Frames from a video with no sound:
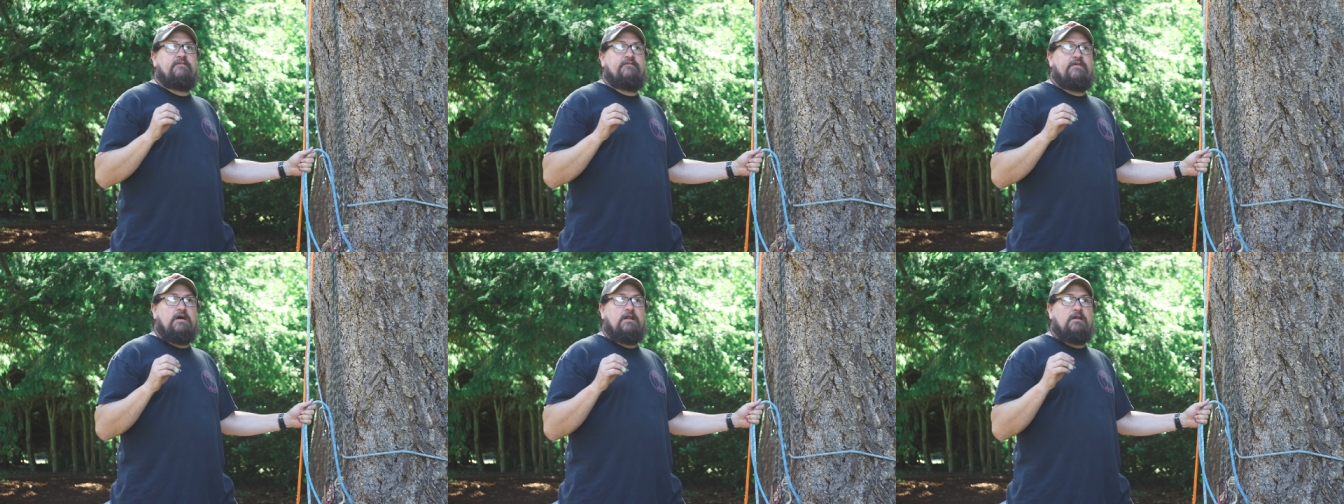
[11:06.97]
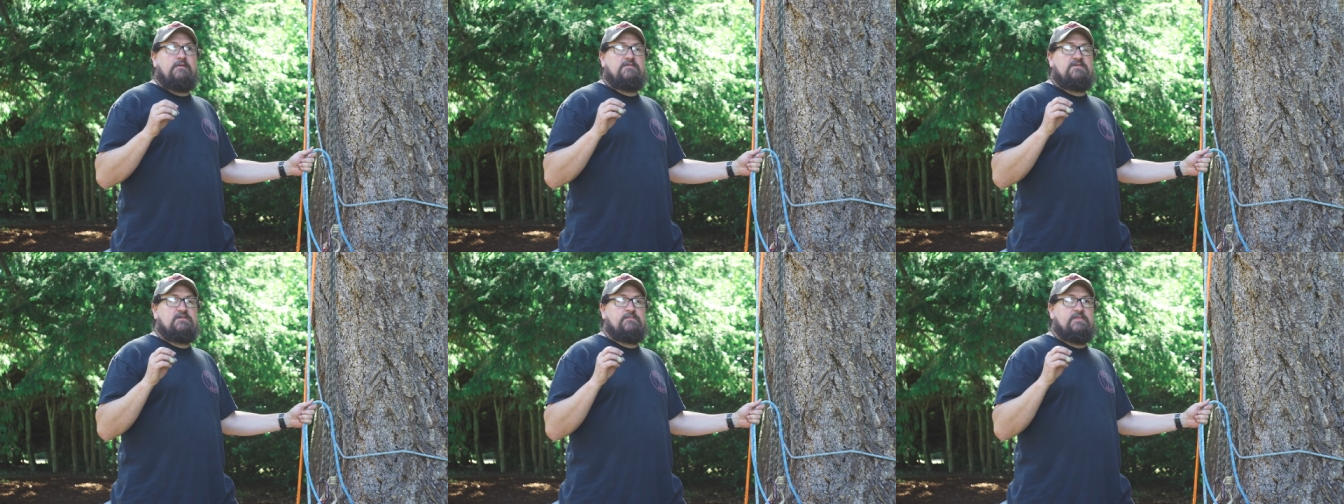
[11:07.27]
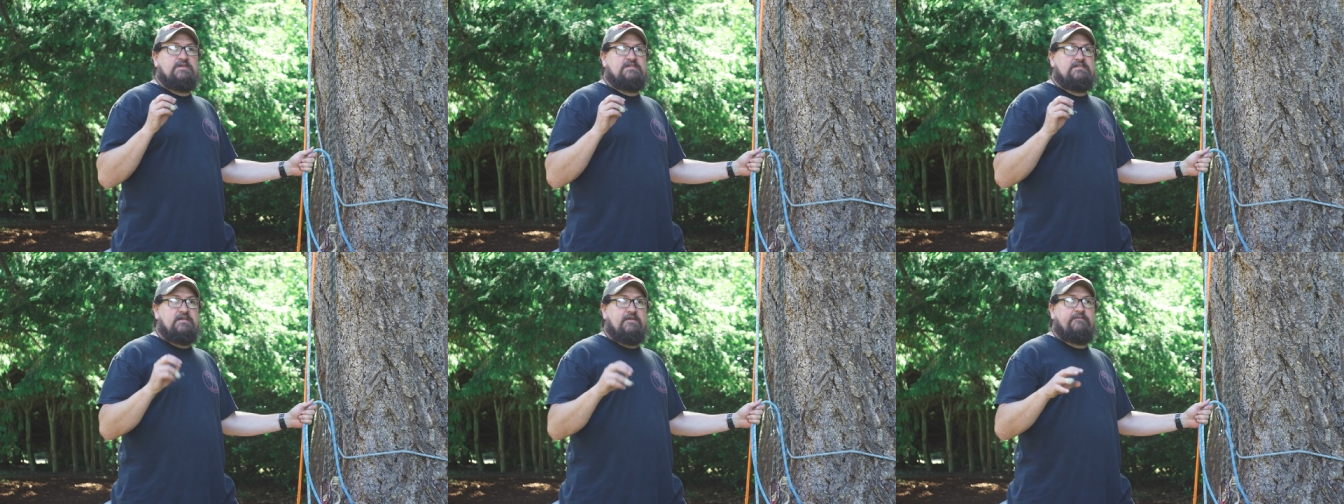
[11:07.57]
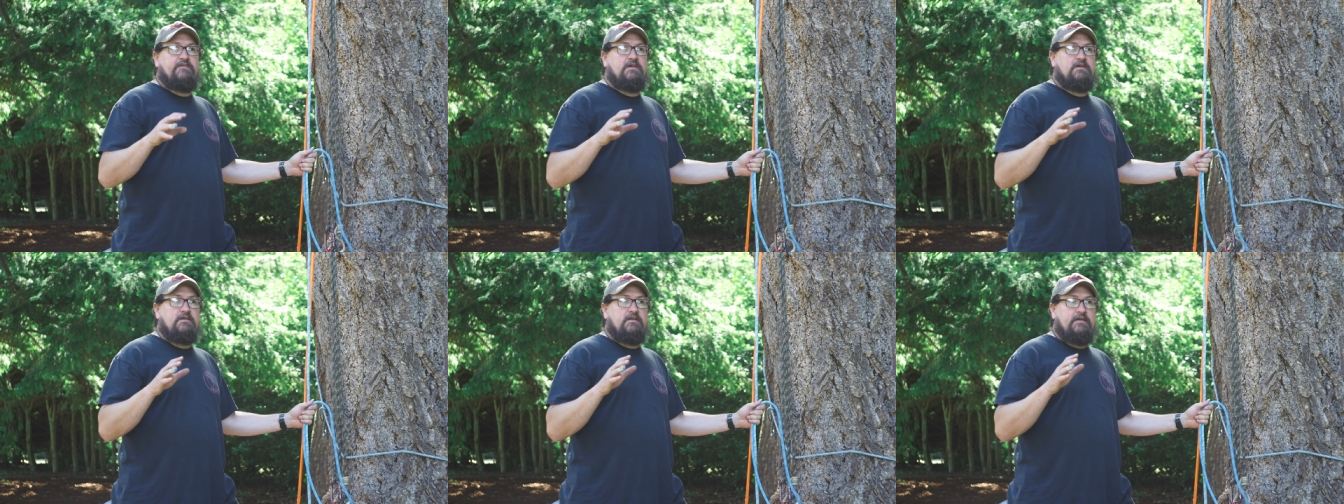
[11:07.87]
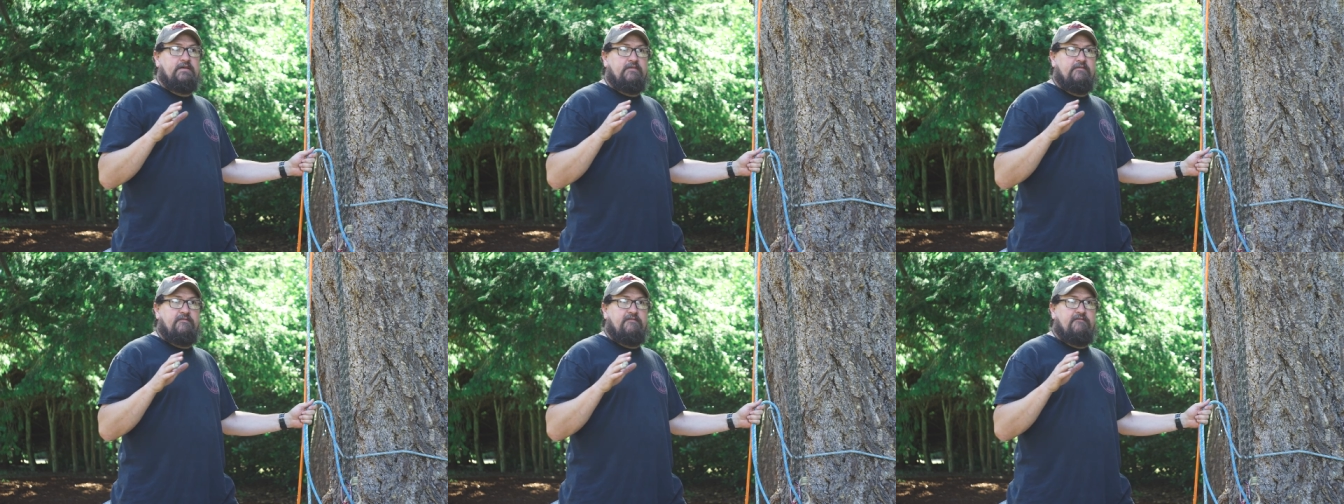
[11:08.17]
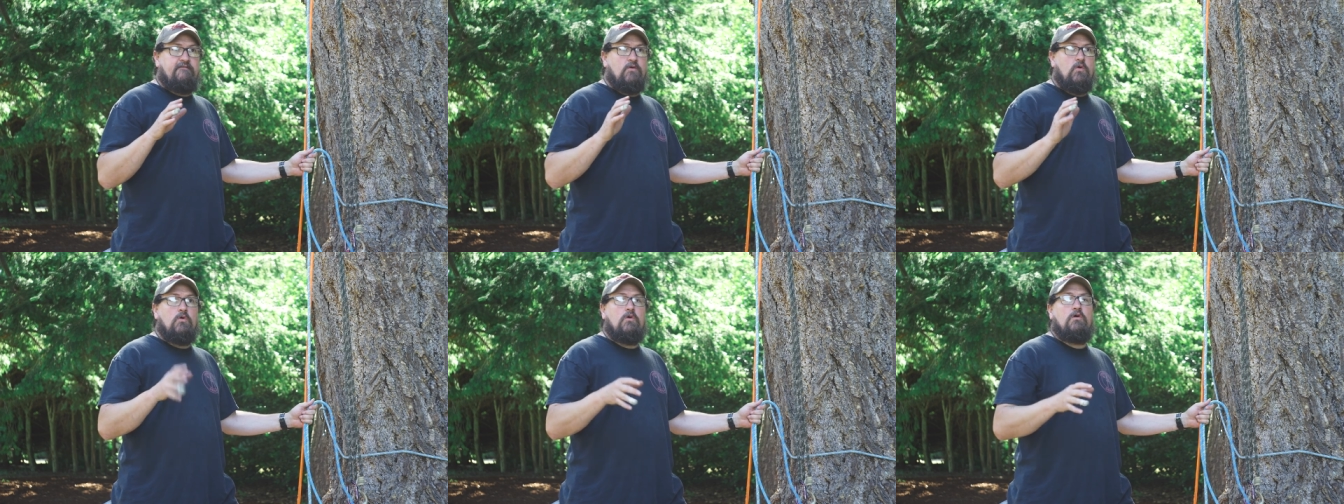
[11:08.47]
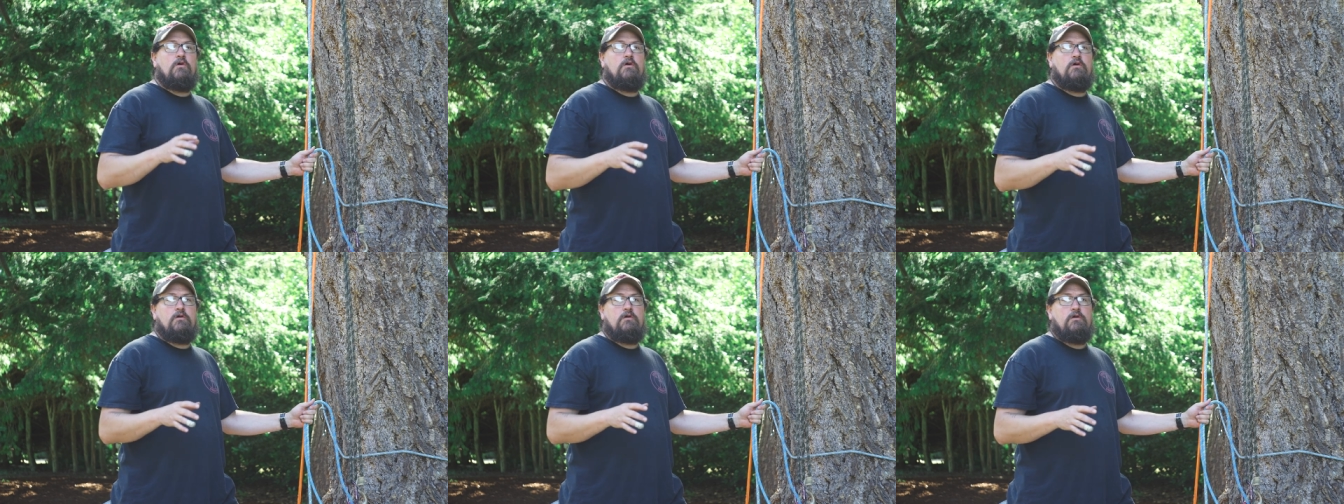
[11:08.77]
developed specifically
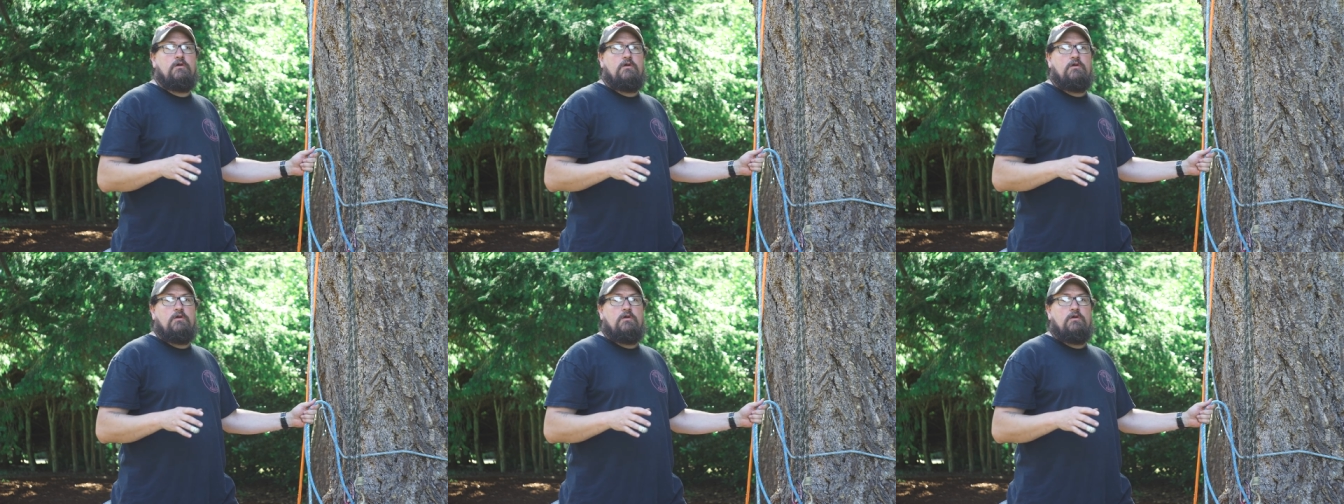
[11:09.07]
for